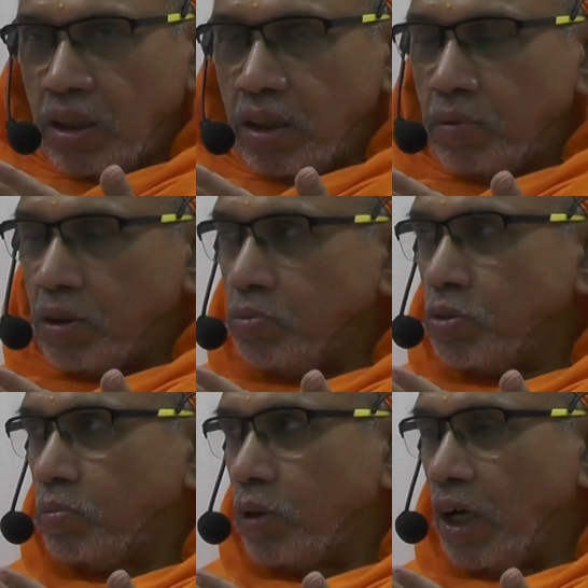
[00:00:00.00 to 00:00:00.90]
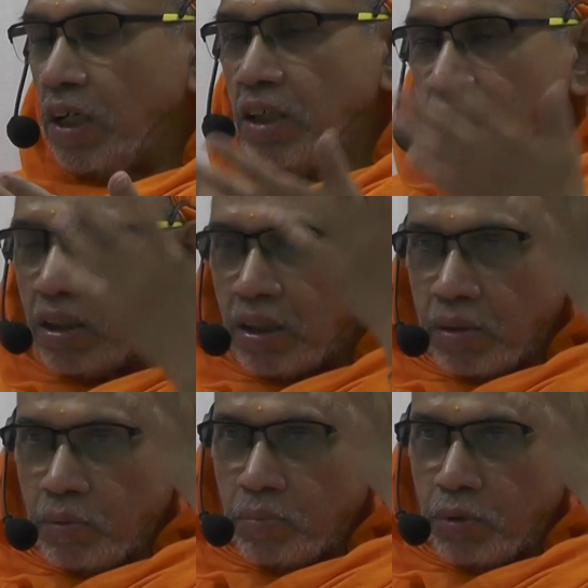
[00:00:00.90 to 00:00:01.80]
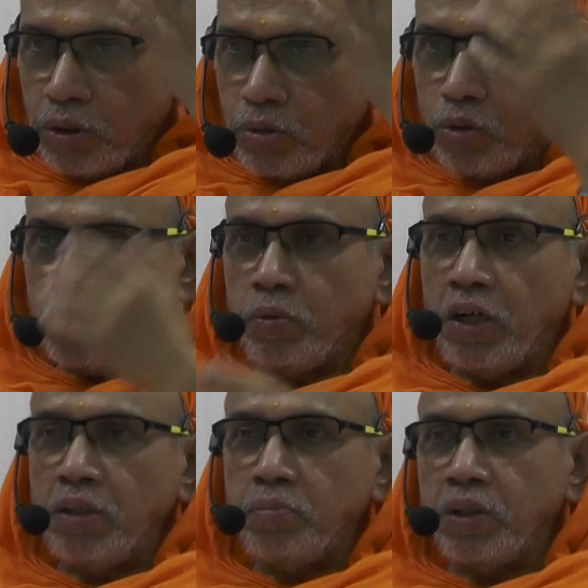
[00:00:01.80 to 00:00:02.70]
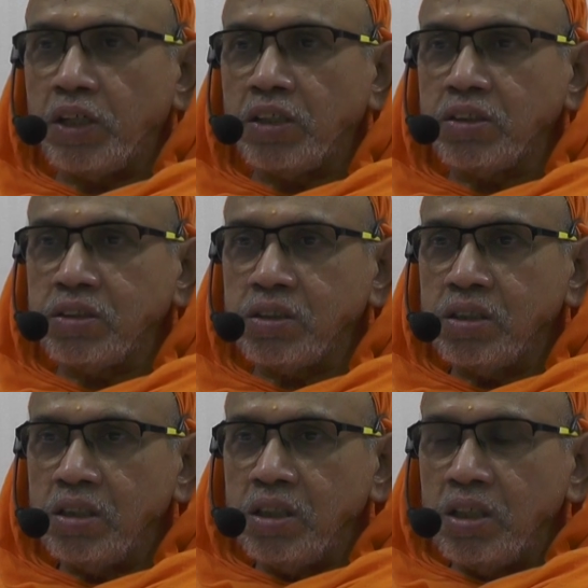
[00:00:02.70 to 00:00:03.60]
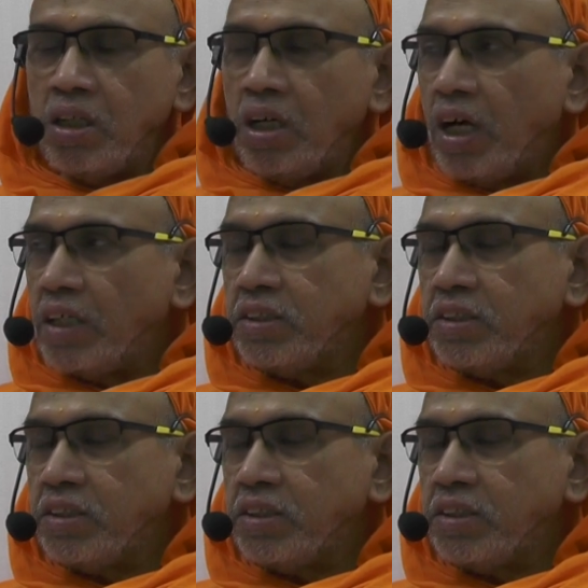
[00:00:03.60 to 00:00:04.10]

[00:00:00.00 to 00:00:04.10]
He becomes blind and remembers those blind parents and